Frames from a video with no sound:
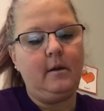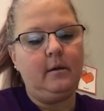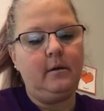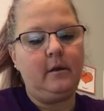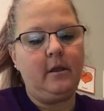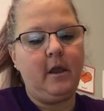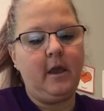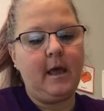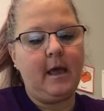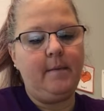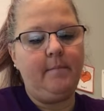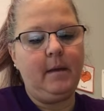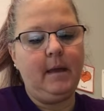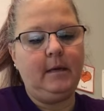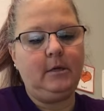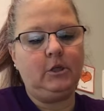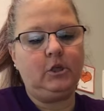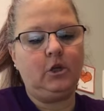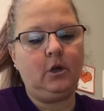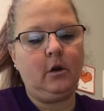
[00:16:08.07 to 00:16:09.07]
Now you gotta
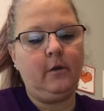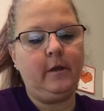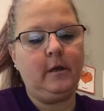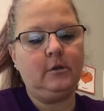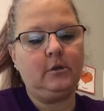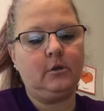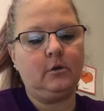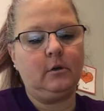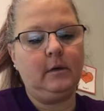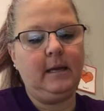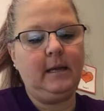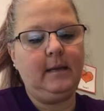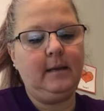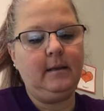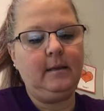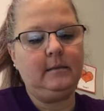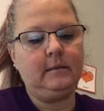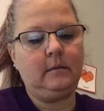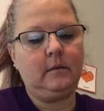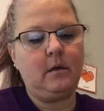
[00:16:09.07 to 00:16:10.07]
make sure that you're
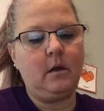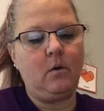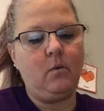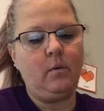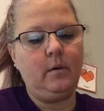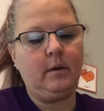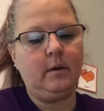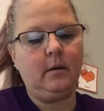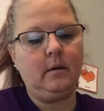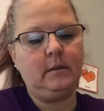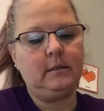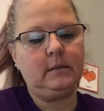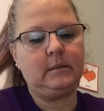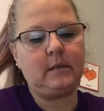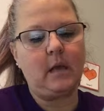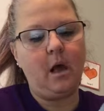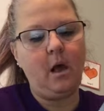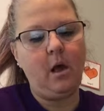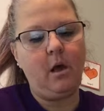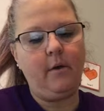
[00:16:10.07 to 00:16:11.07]
e going
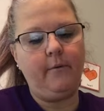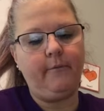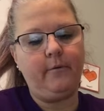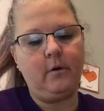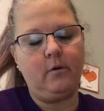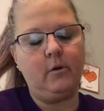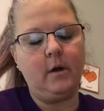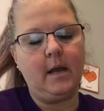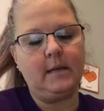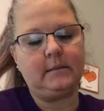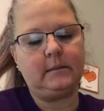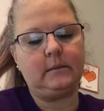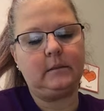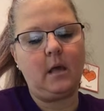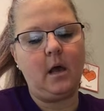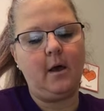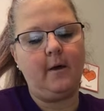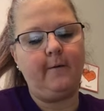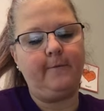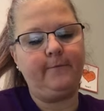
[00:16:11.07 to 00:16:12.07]
soft, or not
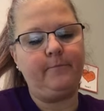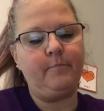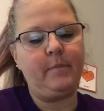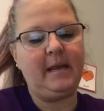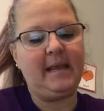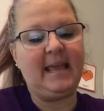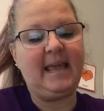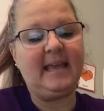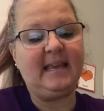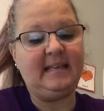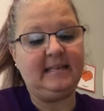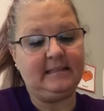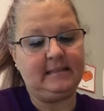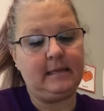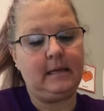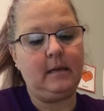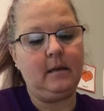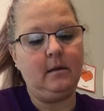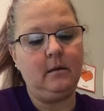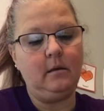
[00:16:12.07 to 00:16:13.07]
soft, but
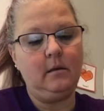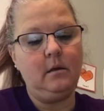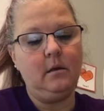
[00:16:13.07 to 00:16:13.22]
easy.